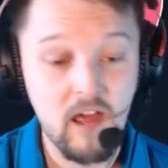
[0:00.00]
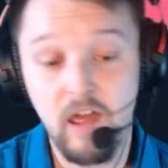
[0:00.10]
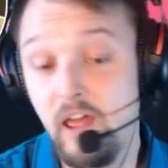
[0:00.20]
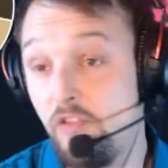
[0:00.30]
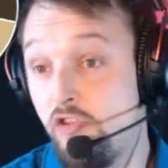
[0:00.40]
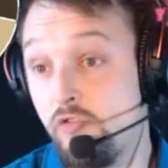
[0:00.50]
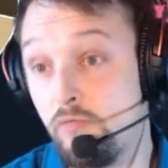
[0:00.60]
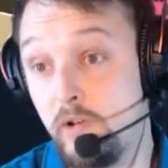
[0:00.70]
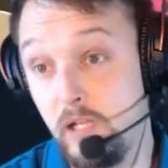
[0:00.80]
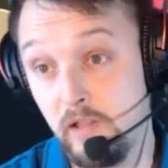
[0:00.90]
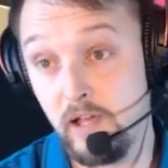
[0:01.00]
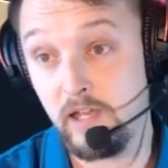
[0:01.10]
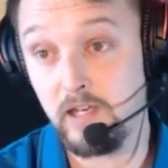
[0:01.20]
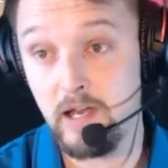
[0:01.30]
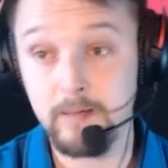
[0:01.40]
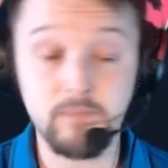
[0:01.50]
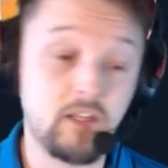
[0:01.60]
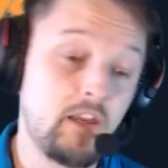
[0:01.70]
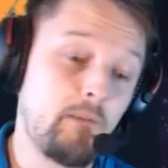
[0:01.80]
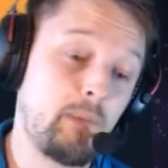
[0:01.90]
And 3 Lucky Dimes,
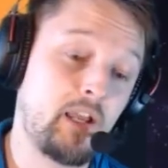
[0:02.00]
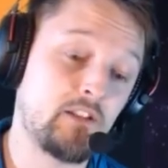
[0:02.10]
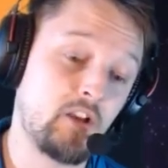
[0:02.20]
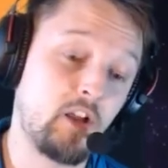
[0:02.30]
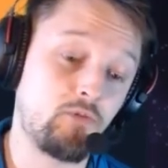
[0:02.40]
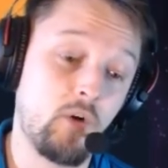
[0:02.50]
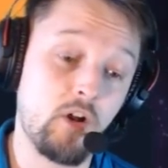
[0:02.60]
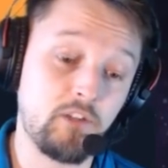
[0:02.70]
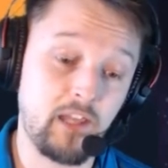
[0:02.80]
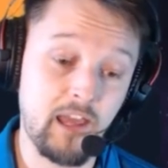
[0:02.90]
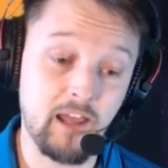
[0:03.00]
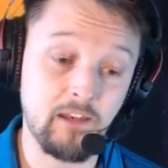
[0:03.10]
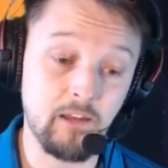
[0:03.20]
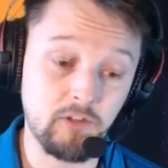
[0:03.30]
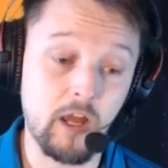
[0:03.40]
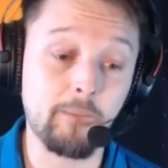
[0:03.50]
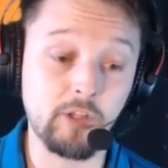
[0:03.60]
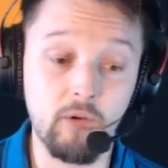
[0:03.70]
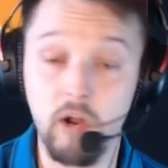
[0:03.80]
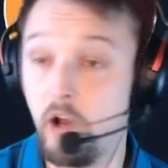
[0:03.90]
because Oswald and
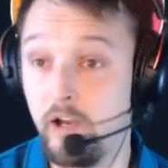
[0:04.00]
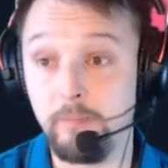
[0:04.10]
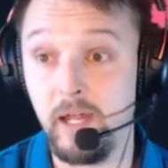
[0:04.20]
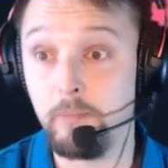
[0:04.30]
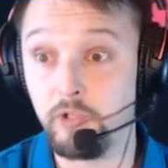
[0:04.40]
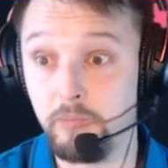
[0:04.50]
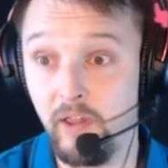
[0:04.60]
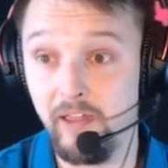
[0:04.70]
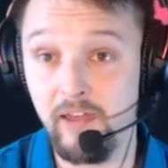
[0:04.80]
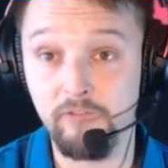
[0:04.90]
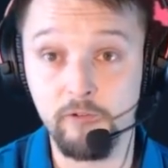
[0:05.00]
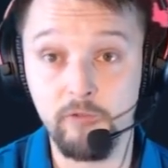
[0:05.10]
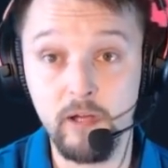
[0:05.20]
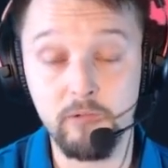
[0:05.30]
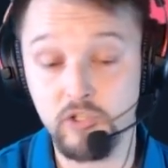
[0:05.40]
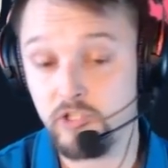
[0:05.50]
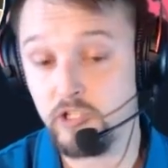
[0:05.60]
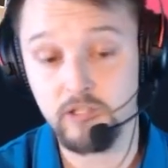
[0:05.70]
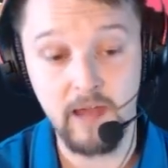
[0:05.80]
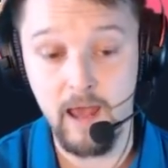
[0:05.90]
Tamatoa are going to be able to play that for free, which is
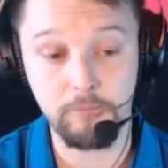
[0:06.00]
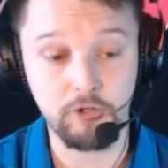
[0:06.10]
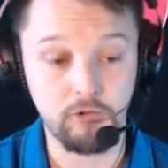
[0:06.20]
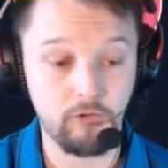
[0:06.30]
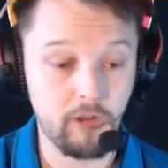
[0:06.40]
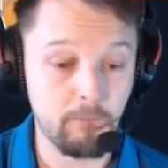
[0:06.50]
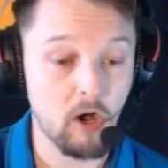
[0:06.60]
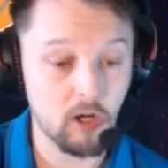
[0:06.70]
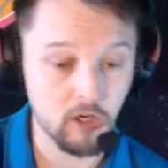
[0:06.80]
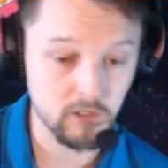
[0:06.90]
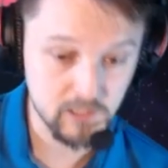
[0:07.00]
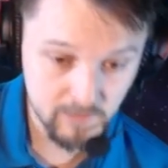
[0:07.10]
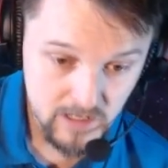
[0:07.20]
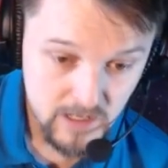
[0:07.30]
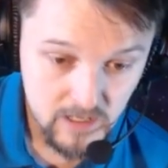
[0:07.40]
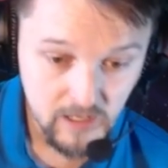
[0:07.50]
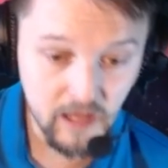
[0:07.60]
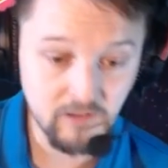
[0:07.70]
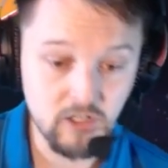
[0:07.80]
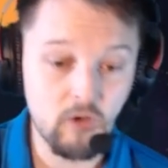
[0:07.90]
just absolutely bonkers.
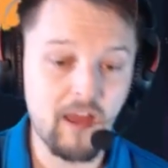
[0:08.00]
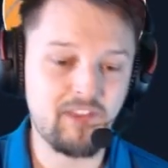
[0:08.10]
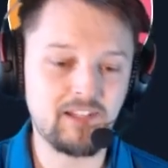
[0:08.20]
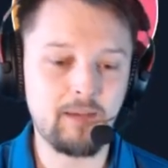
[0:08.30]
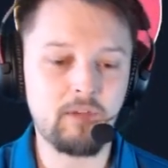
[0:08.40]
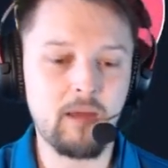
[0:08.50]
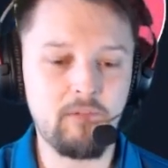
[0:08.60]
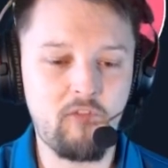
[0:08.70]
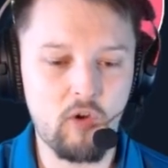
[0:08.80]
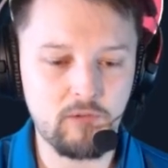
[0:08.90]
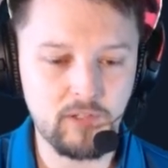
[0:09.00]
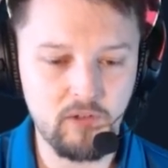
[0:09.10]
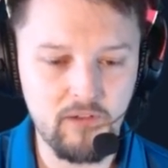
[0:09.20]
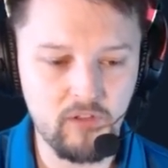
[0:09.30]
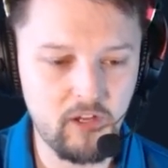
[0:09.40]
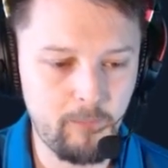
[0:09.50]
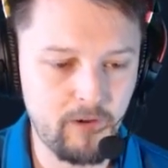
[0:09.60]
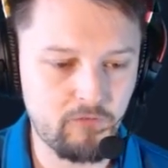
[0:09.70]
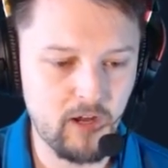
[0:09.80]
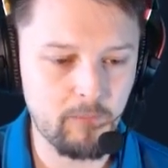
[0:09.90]
And so at the same time, of course, we do have a little bit
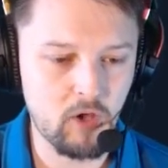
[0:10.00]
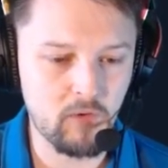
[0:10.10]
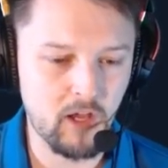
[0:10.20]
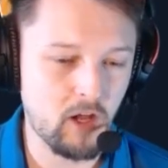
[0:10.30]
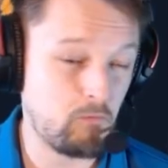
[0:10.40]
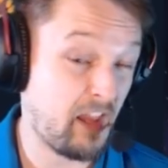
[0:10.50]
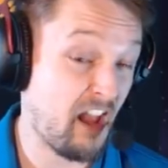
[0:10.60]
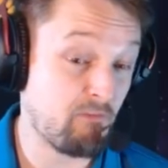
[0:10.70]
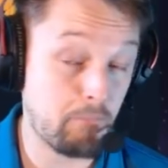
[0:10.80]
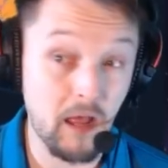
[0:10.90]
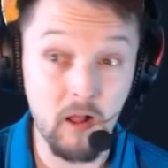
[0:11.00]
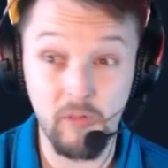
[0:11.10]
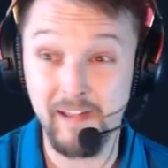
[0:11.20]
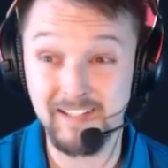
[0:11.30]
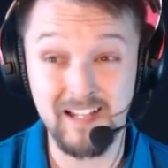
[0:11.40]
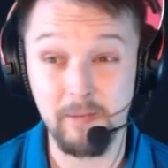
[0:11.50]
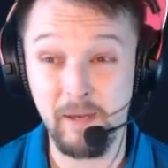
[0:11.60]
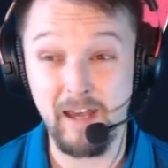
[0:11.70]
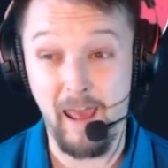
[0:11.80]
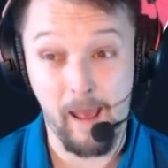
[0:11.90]
of ramp going on. We have Bell that is going to
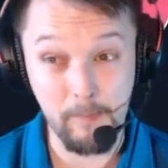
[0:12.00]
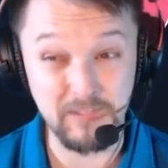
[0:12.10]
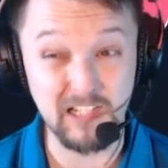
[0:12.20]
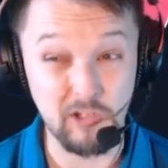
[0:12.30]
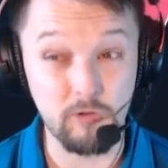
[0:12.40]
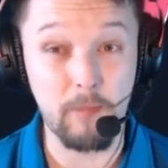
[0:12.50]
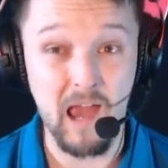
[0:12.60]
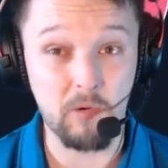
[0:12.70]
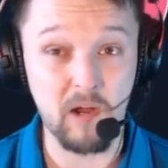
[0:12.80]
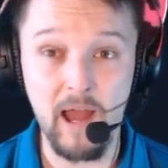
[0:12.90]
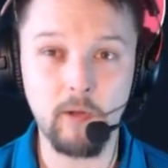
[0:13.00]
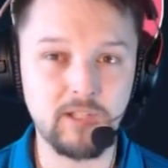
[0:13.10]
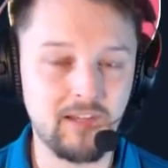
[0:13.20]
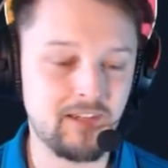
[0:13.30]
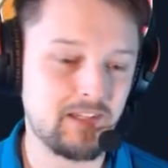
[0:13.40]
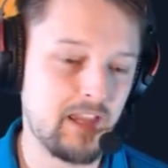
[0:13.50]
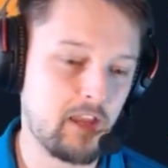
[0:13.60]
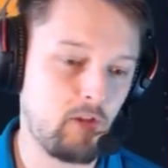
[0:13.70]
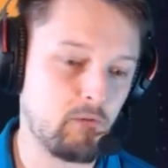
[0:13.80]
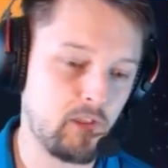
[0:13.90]
be an absolute powerhouse in this
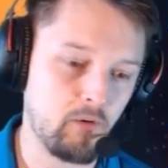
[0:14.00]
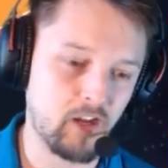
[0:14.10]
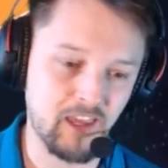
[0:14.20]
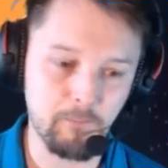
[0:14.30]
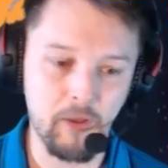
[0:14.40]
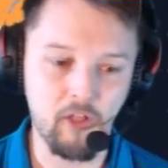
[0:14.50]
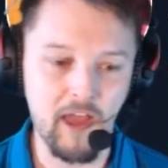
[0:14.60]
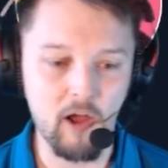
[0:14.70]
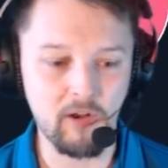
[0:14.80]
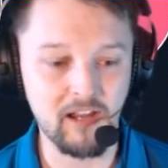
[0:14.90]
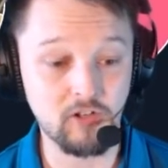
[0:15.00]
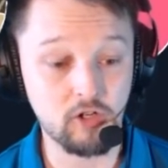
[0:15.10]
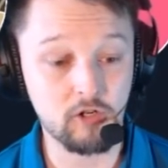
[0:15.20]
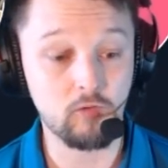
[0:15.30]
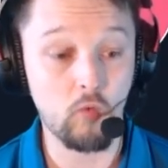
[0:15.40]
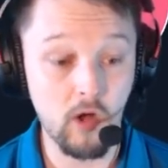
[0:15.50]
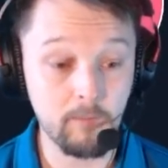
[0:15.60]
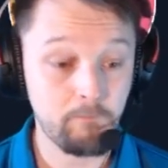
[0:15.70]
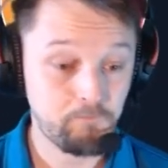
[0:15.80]
deck. You really want to get Bell out in turn 1.